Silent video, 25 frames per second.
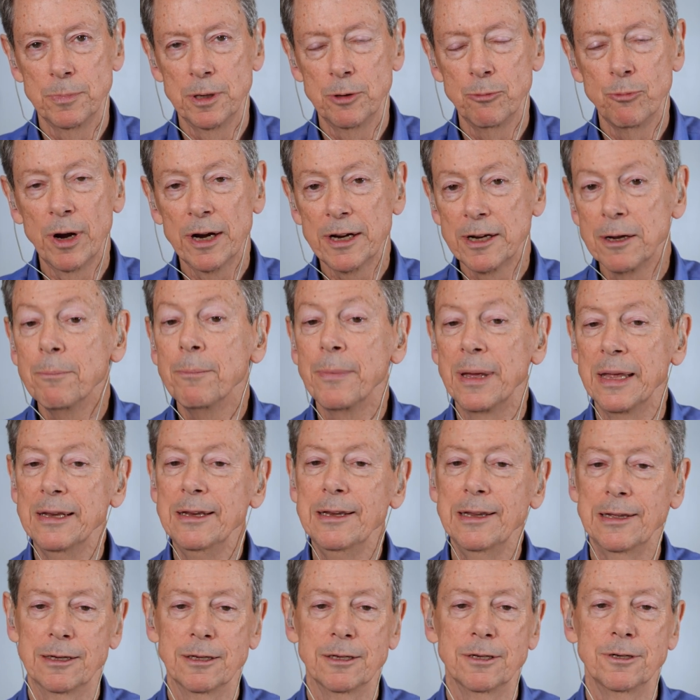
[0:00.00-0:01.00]
be
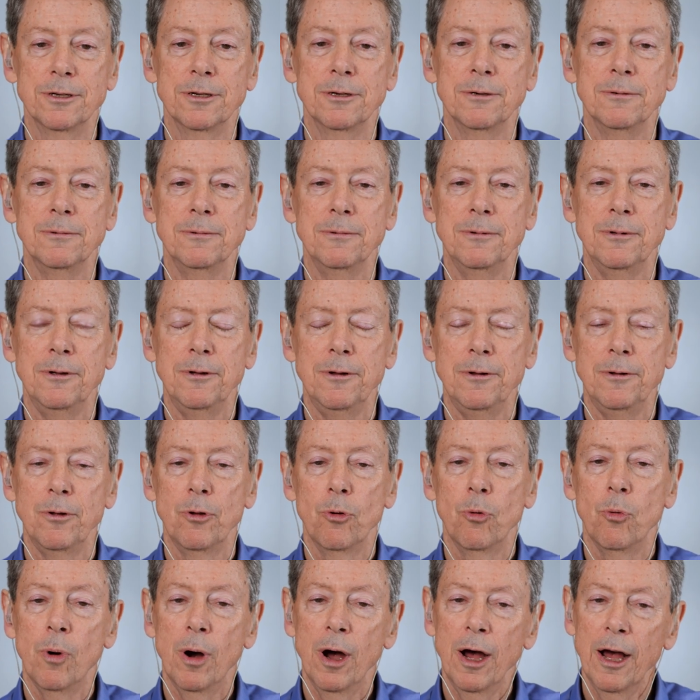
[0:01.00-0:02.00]
recommended?
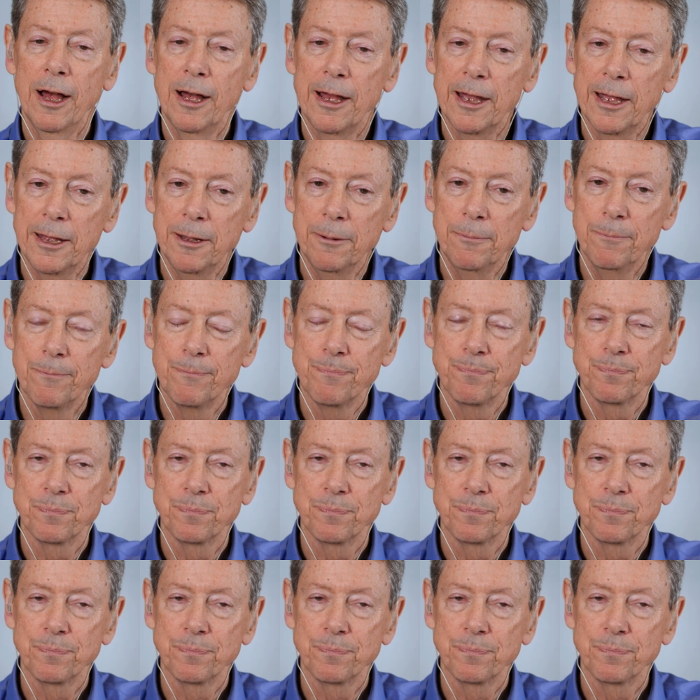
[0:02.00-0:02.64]
Why